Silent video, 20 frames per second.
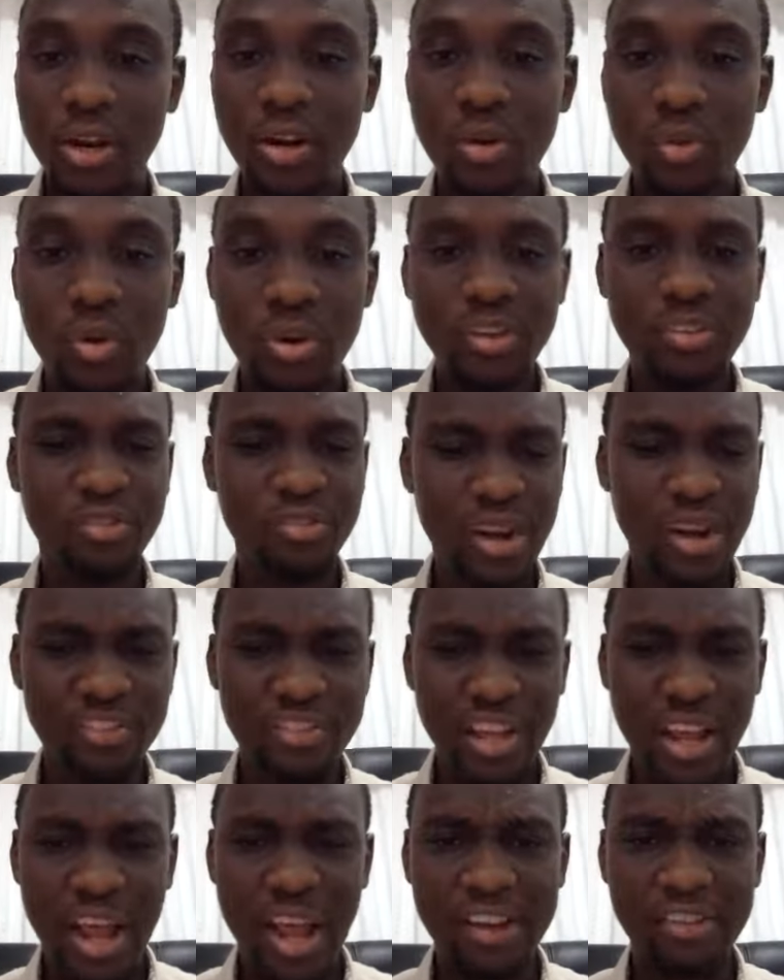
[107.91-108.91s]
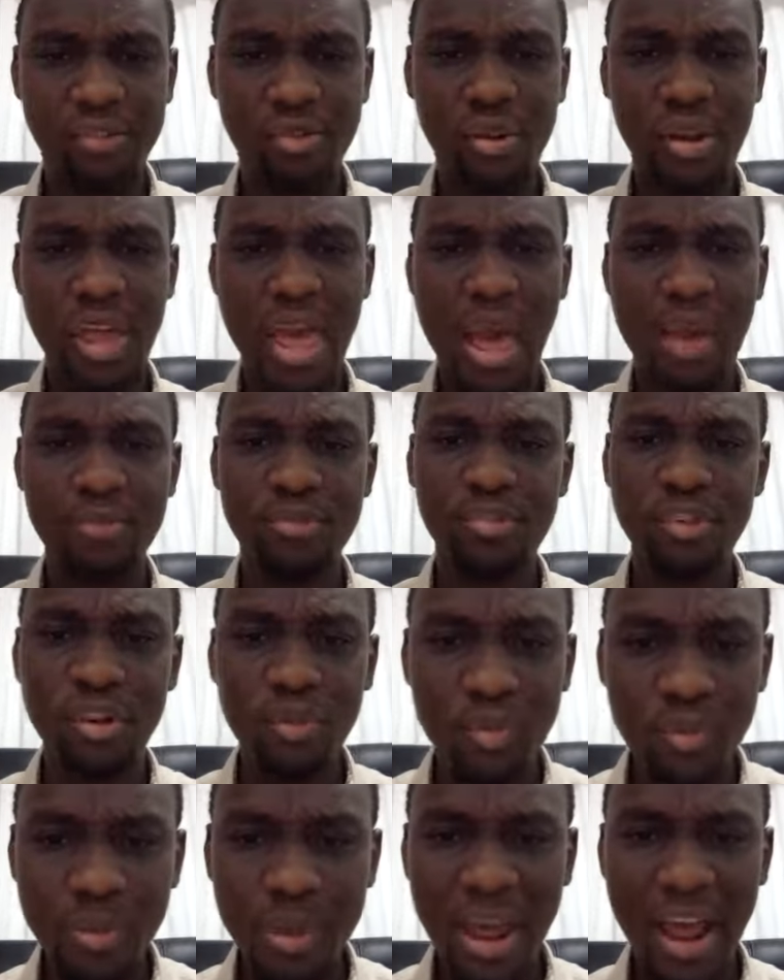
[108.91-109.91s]
What is Rancher actually? I'm sure
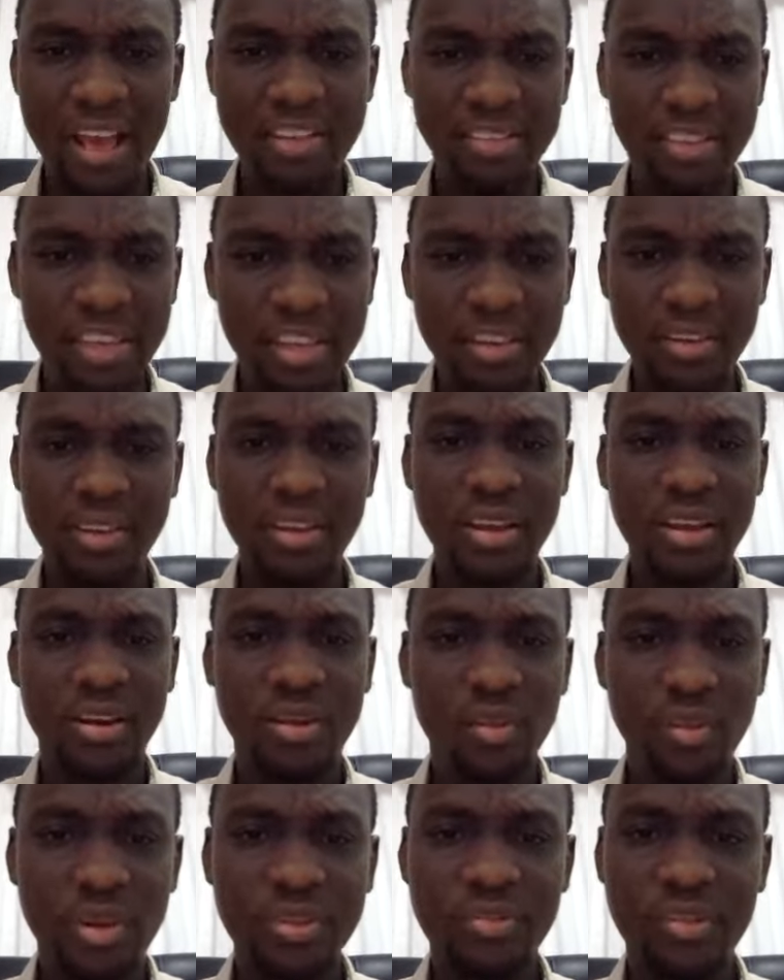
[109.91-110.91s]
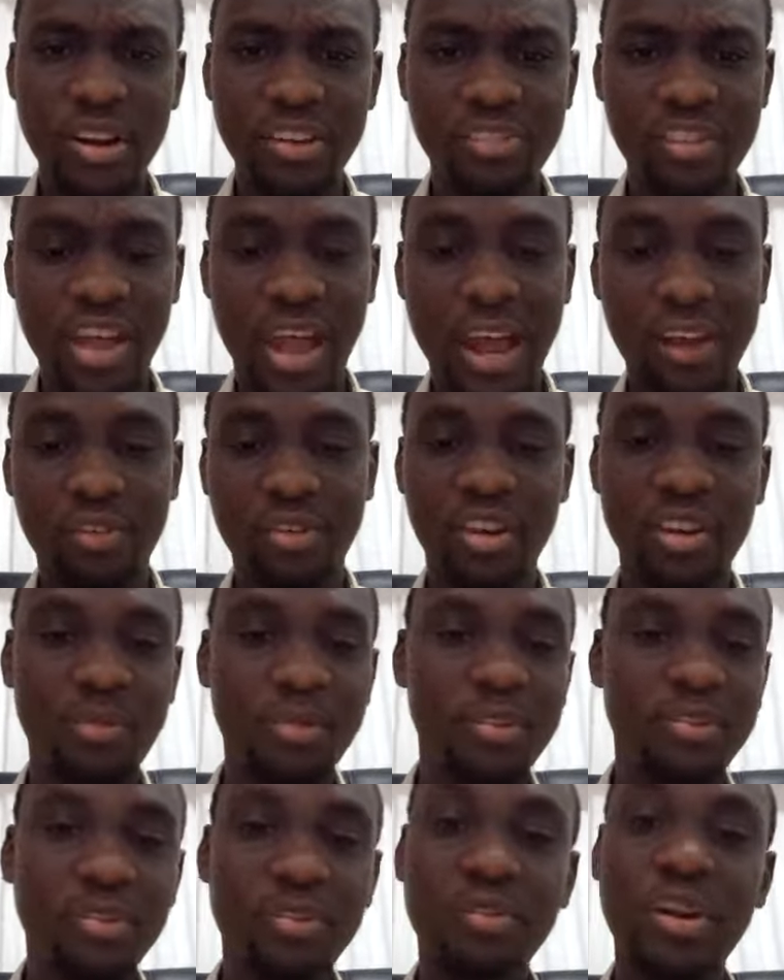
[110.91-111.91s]
we'll be asking what Rancher actually
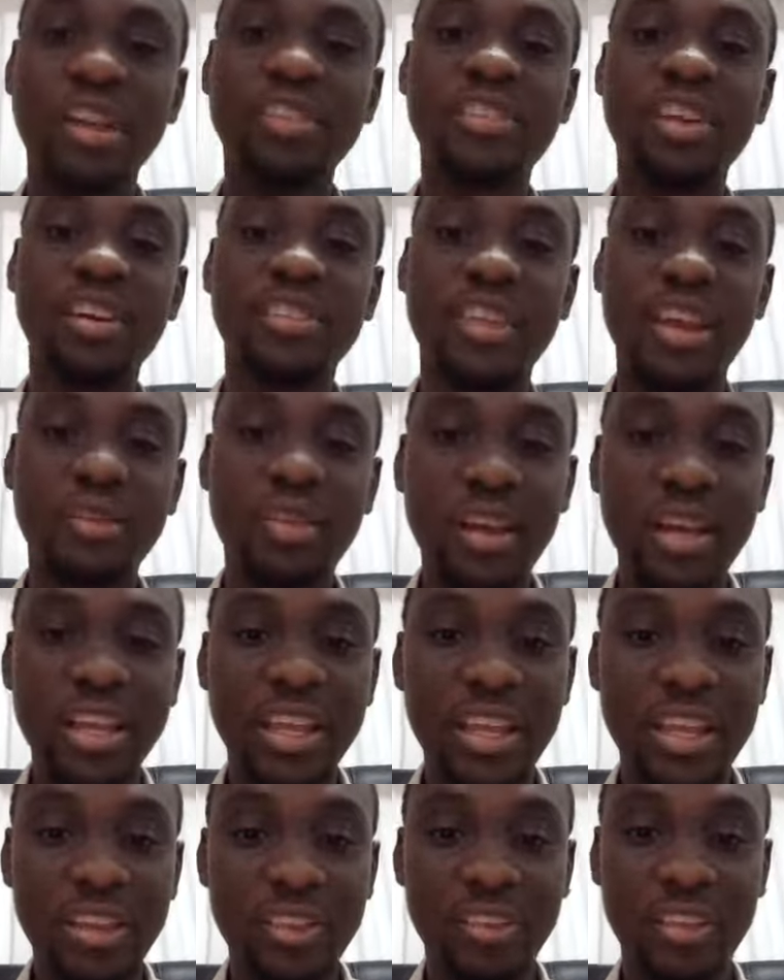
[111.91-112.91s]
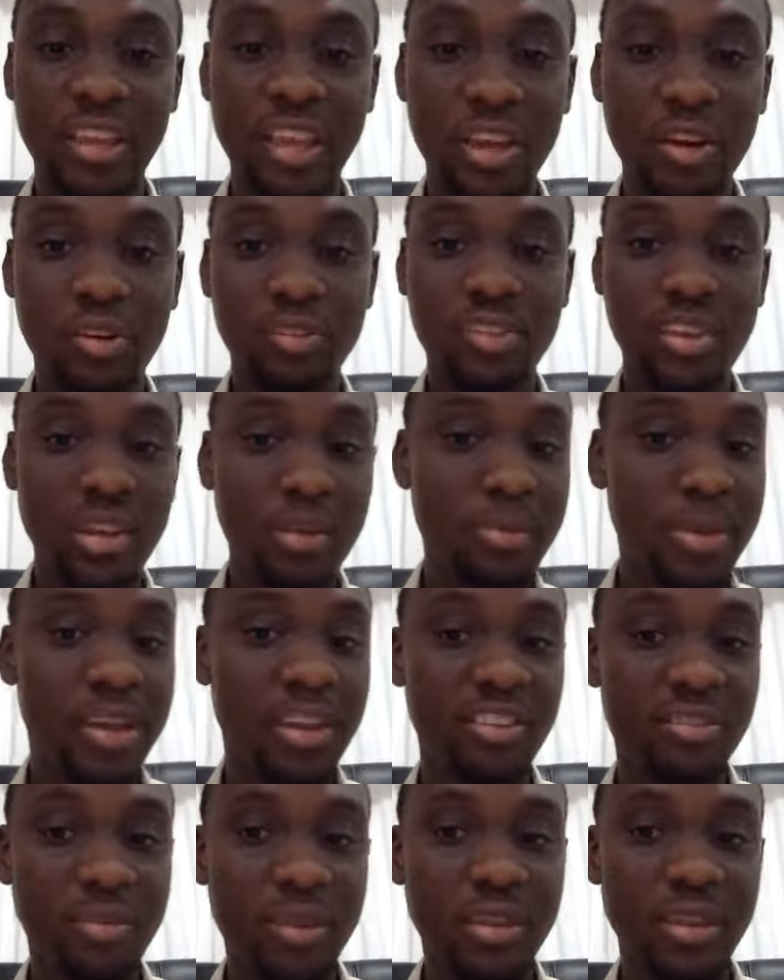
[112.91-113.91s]
means. So Rancher is actually a container
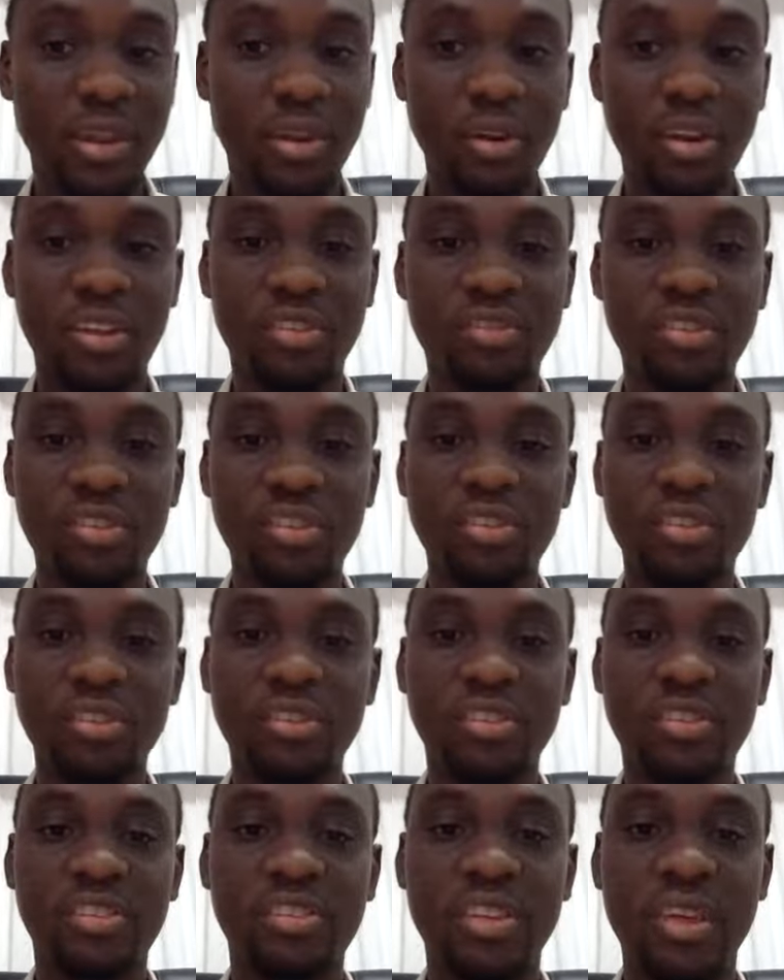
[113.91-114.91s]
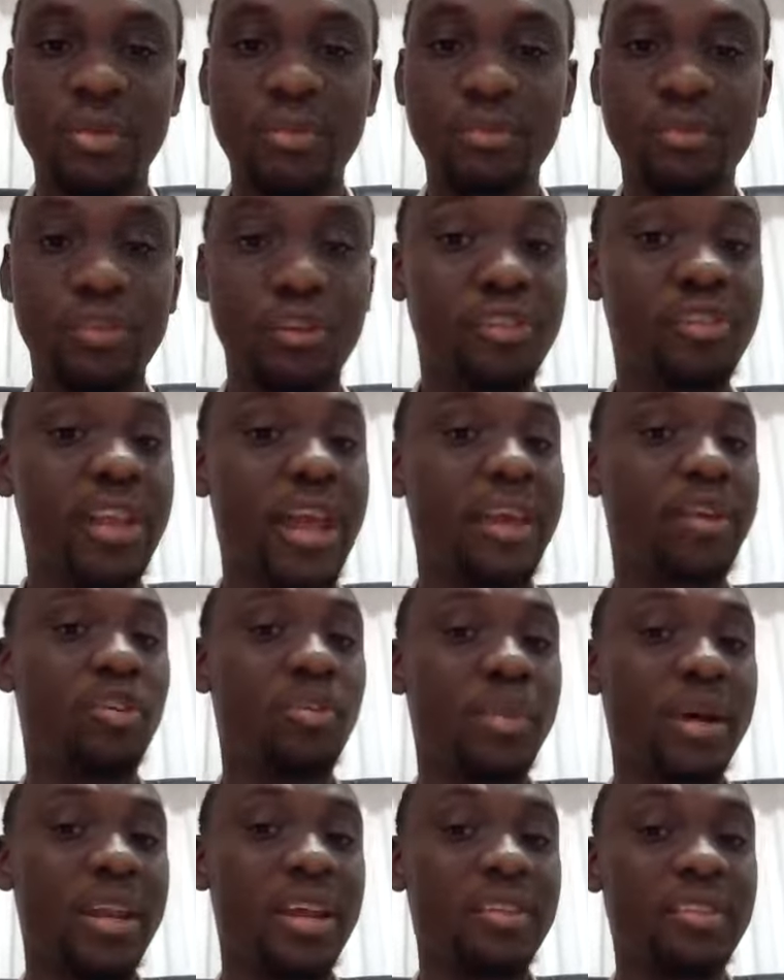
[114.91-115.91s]
management and orchestration system, just
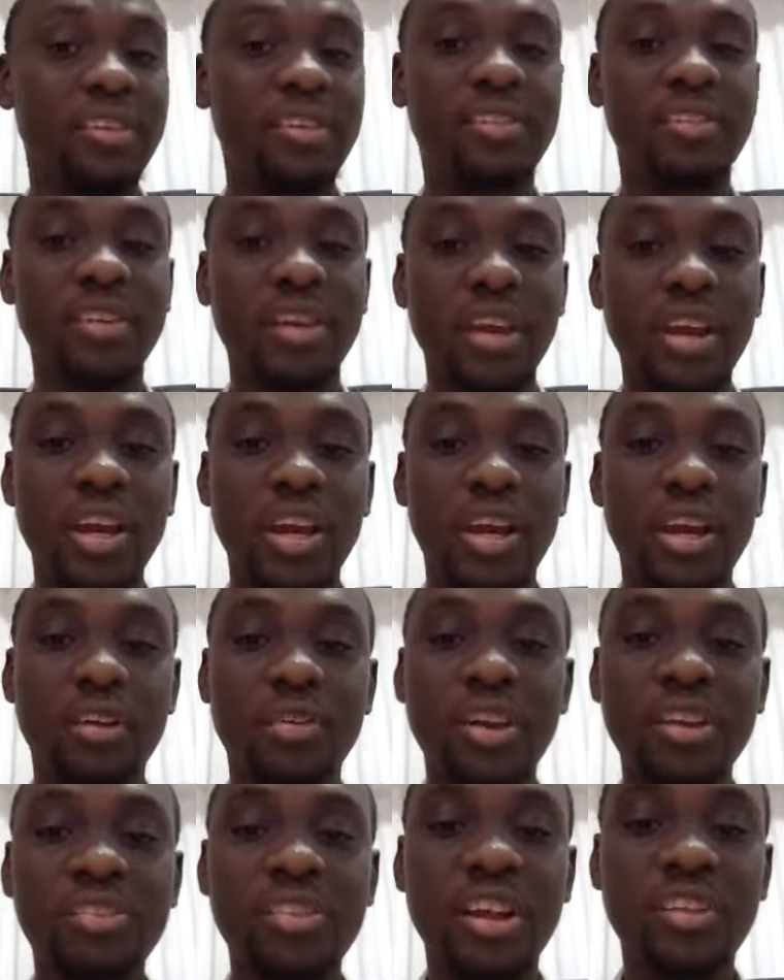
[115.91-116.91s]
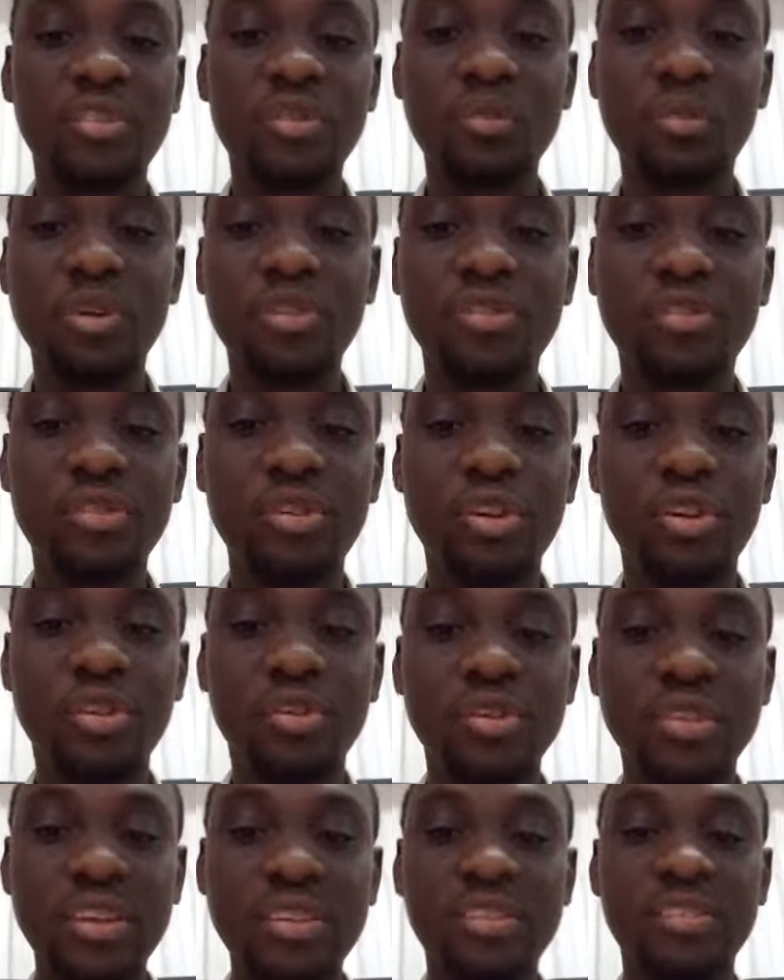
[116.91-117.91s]
like Kubernetes. Rancher 2.0
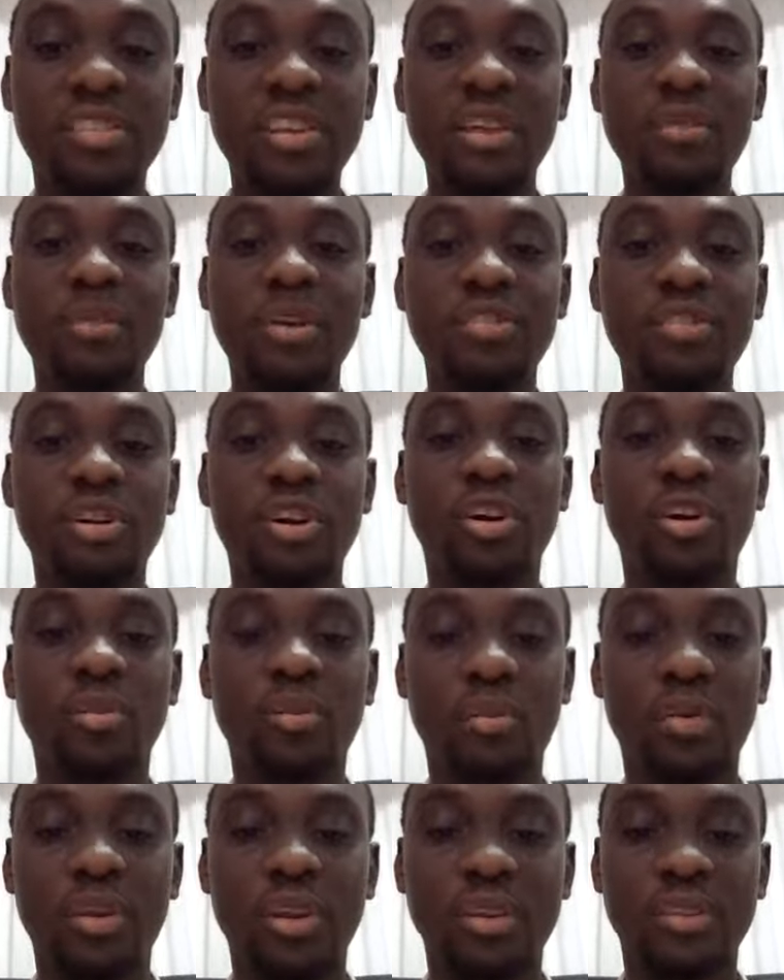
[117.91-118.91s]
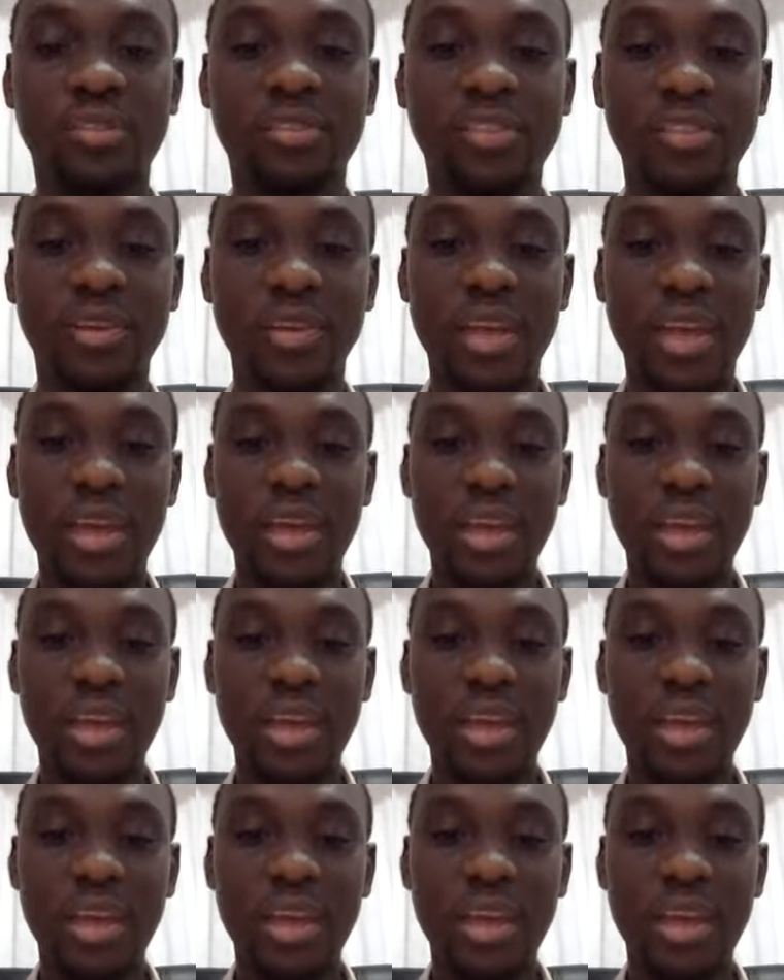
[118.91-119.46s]
contains 3 major components.